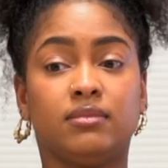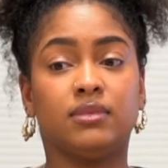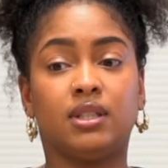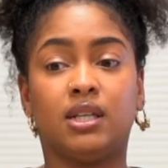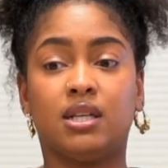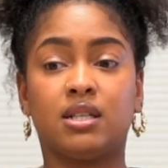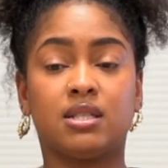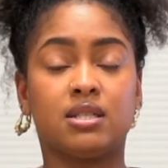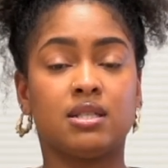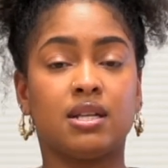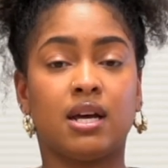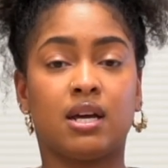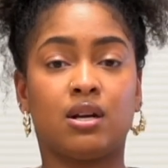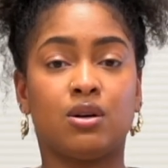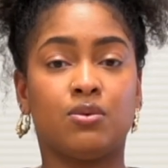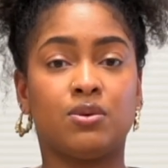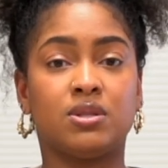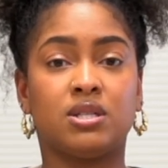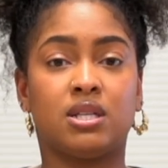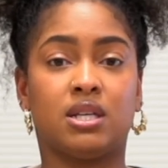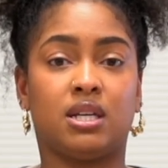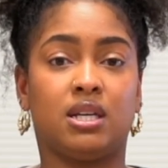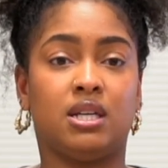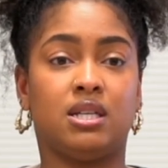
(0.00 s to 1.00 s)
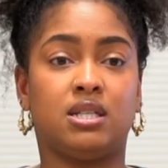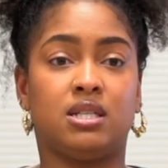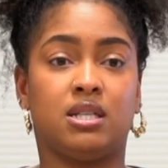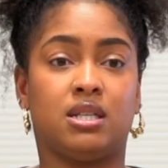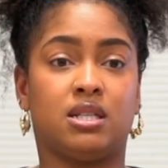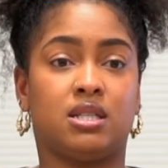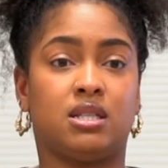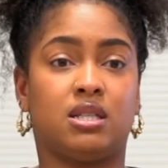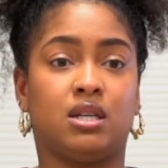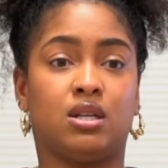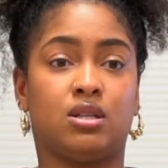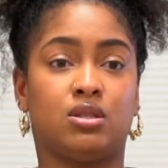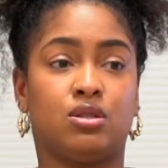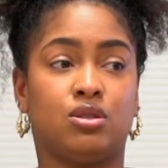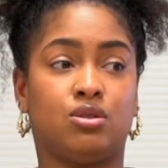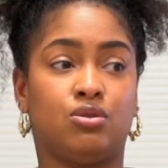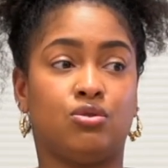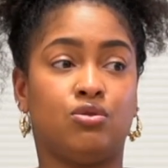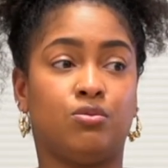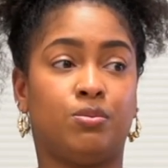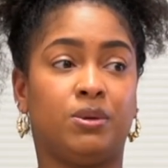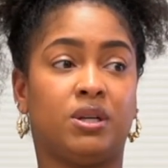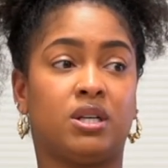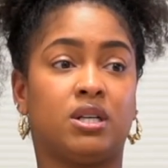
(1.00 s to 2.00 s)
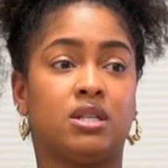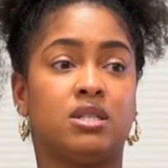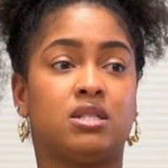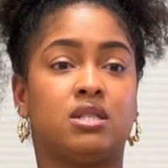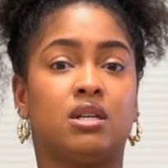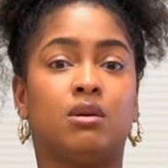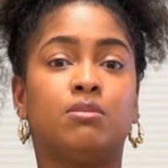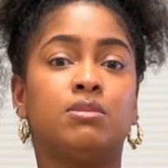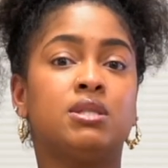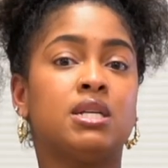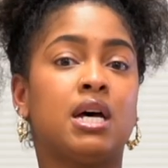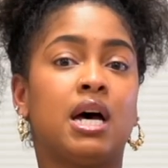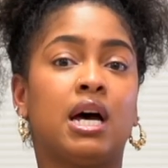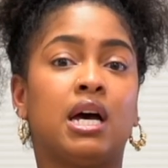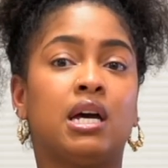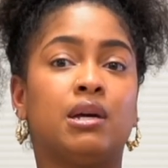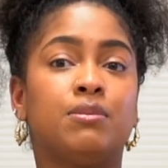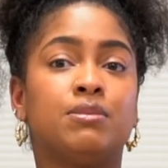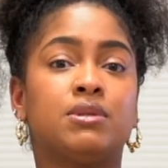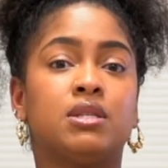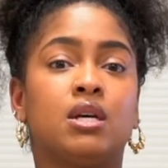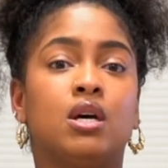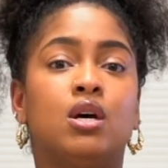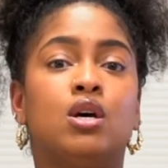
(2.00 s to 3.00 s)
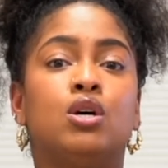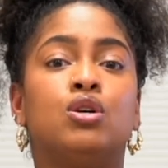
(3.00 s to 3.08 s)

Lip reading: it's not always the easiest thing to do because sometimes